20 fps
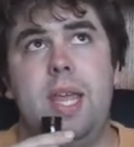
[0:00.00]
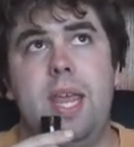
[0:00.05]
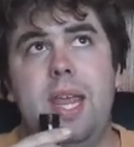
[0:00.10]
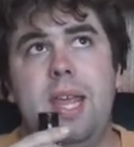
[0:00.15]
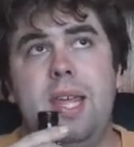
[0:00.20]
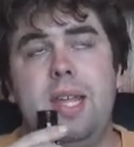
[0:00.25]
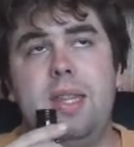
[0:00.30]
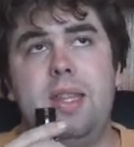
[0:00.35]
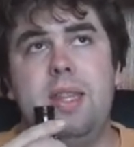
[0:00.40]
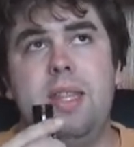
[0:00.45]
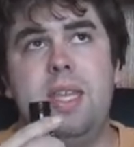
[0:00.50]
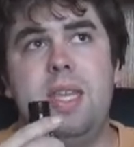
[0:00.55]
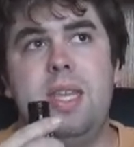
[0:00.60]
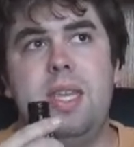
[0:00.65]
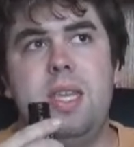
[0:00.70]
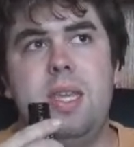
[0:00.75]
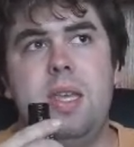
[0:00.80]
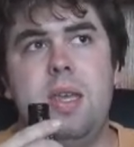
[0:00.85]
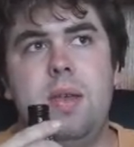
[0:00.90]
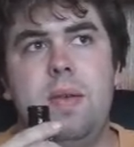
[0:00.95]
And
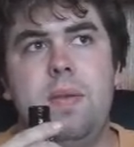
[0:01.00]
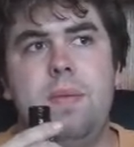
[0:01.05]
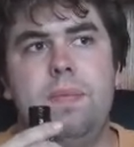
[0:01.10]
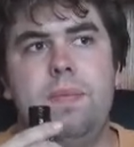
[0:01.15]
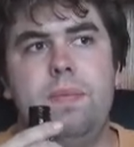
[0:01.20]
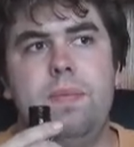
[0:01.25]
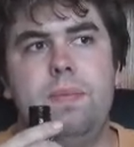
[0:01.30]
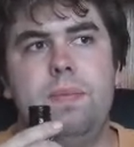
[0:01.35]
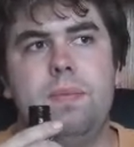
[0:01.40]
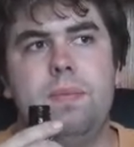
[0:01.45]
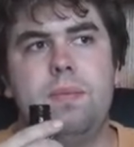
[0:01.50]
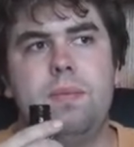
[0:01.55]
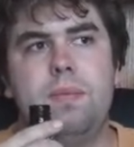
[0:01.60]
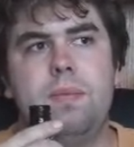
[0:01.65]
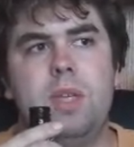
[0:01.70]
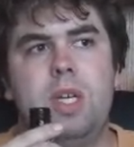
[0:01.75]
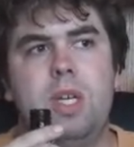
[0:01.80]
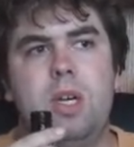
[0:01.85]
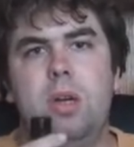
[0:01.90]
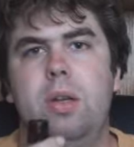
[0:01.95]
the
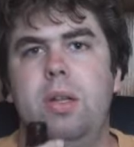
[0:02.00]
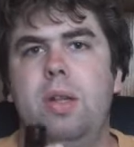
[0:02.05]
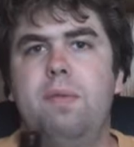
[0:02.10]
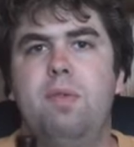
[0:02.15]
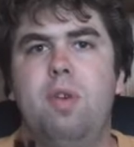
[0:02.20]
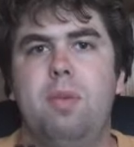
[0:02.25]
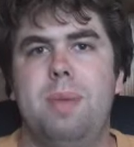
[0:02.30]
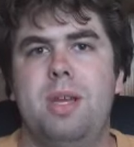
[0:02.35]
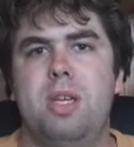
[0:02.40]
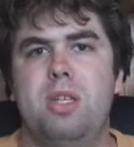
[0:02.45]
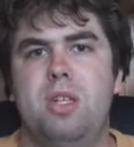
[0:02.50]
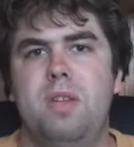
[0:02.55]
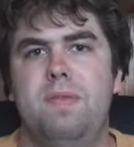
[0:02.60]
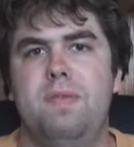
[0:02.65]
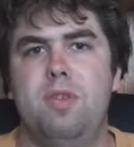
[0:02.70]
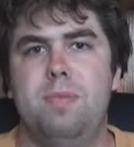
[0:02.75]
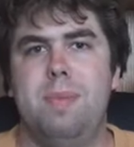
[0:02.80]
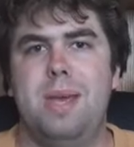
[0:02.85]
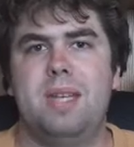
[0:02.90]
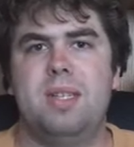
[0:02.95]
Kirtland Formation of
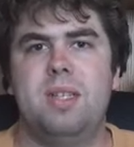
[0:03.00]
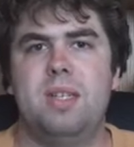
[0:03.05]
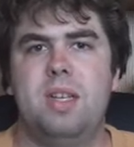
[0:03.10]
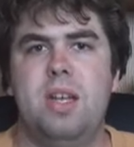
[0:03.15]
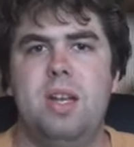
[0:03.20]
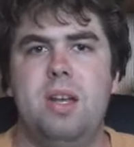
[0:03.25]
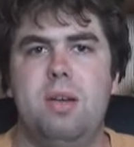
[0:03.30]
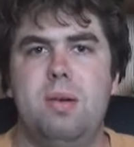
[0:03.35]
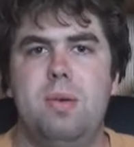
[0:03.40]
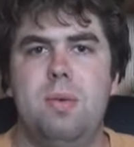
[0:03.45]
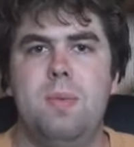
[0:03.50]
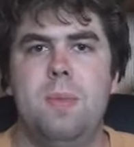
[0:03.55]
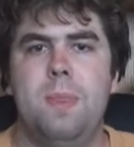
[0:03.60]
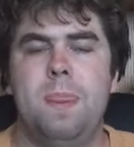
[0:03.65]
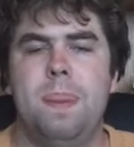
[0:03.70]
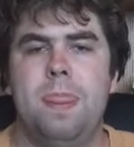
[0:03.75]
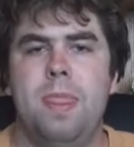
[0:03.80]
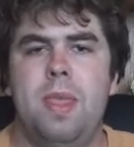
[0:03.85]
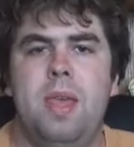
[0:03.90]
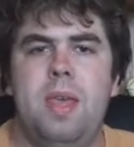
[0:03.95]
New Mexico
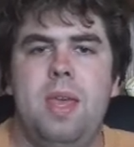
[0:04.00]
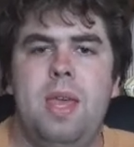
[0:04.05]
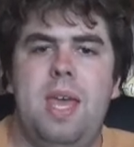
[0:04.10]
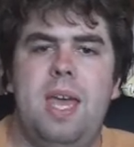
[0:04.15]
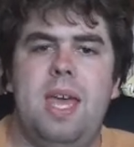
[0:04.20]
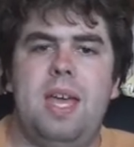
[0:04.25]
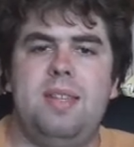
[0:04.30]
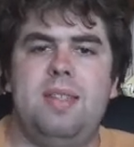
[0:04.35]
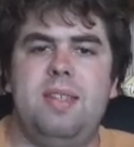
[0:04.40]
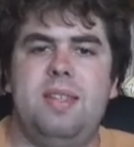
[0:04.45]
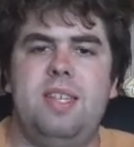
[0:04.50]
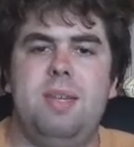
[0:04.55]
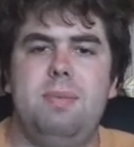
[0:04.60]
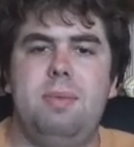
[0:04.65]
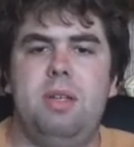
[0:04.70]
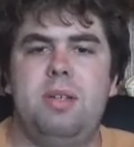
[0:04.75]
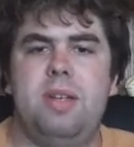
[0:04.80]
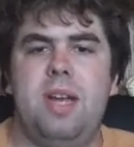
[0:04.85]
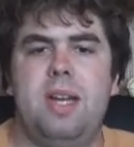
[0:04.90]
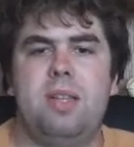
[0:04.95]
has a
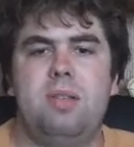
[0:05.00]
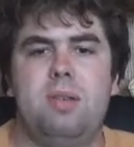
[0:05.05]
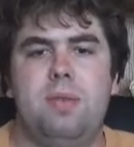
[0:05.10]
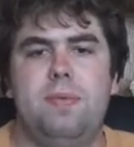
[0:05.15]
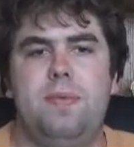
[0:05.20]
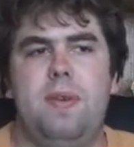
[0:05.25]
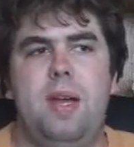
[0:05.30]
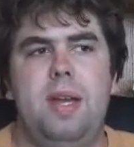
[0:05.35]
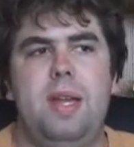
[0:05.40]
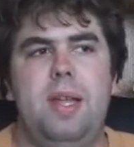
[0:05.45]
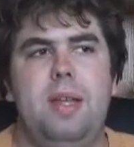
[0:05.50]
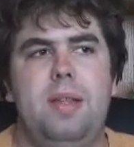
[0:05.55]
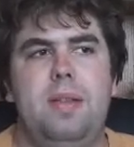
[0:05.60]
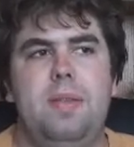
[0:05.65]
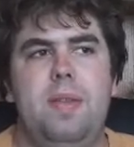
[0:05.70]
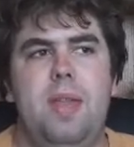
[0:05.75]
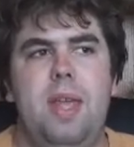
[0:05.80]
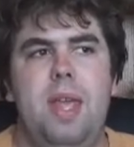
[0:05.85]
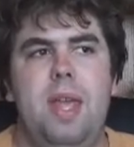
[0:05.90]
similar dinosaur fauna.